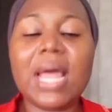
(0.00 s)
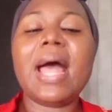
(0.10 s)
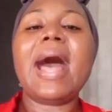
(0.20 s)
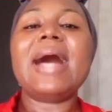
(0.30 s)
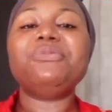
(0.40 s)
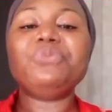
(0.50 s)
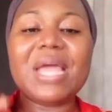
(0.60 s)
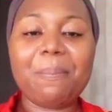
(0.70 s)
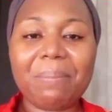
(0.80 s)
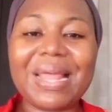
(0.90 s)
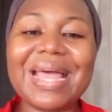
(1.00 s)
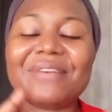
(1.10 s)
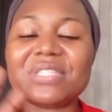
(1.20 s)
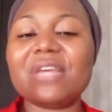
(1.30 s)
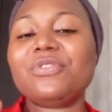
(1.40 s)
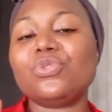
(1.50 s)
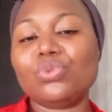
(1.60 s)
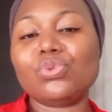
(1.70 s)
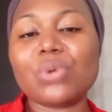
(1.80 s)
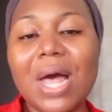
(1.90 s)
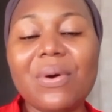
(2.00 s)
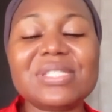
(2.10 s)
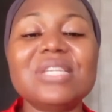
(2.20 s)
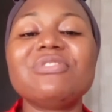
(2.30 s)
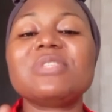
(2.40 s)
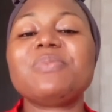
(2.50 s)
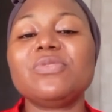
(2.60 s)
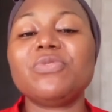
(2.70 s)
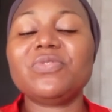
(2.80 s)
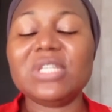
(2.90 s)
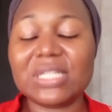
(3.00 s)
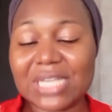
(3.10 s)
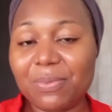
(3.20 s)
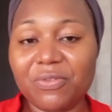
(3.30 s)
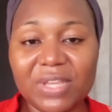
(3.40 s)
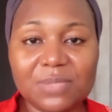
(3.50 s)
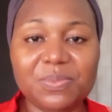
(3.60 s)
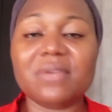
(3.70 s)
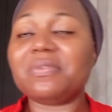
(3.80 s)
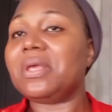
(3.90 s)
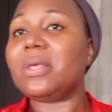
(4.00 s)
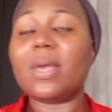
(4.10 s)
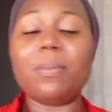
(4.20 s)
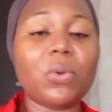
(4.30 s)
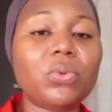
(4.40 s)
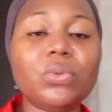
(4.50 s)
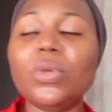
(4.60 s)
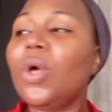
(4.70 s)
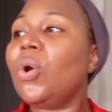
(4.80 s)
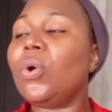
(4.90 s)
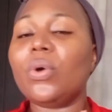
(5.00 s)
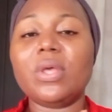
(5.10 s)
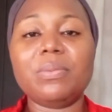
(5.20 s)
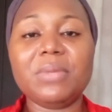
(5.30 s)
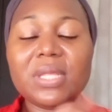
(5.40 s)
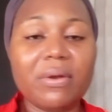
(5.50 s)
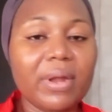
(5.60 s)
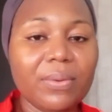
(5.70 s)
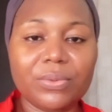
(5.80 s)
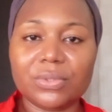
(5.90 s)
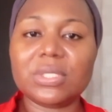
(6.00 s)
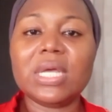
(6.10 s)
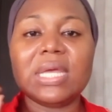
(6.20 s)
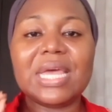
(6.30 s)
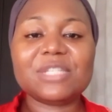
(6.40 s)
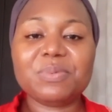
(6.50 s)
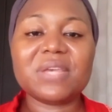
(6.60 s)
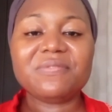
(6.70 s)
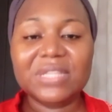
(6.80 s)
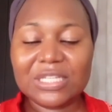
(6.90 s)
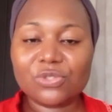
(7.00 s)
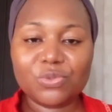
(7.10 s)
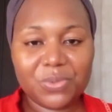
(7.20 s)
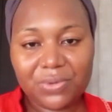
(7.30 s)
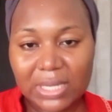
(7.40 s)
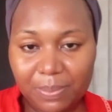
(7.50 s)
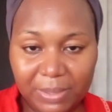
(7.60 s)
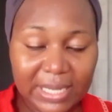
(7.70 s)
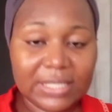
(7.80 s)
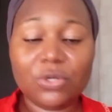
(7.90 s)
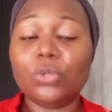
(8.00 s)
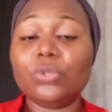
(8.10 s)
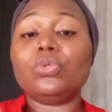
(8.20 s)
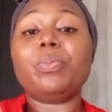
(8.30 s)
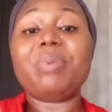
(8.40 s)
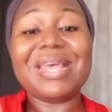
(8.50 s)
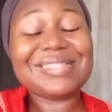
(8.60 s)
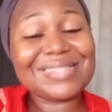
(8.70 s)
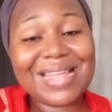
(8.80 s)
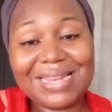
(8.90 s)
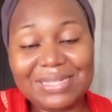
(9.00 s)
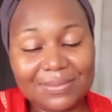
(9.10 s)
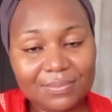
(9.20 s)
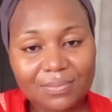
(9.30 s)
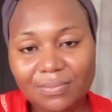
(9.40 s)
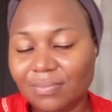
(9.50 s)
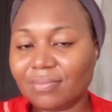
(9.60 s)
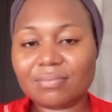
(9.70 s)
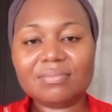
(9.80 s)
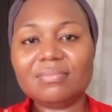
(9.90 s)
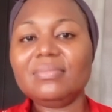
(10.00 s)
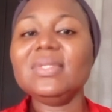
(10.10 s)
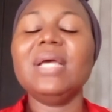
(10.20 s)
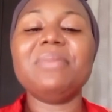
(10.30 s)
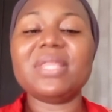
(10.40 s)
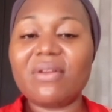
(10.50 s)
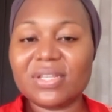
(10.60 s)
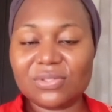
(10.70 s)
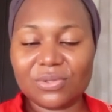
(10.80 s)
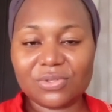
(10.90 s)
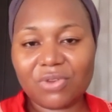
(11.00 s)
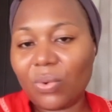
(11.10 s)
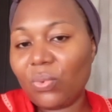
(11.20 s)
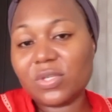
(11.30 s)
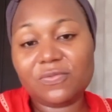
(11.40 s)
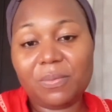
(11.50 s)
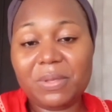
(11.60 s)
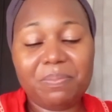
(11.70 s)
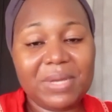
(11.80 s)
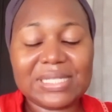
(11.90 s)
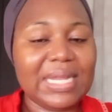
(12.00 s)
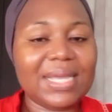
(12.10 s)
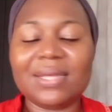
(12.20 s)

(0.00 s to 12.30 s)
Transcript: and reapply after every two two hours irrespective of the type of spf a chemical or a mineral one spf needs to be reapplied although personally mineral sunscreen works for me better like